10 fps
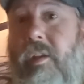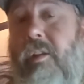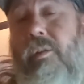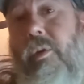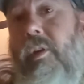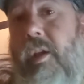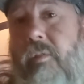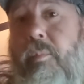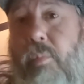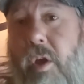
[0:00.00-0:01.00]
then you could
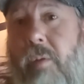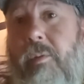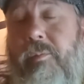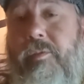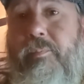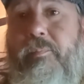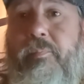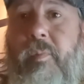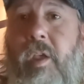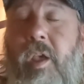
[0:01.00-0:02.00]
have some problems.
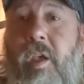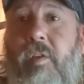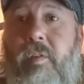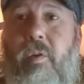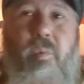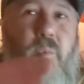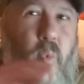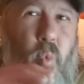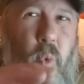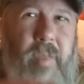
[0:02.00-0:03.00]
So
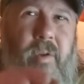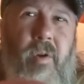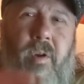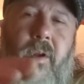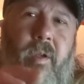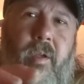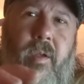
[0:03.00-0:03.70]
weather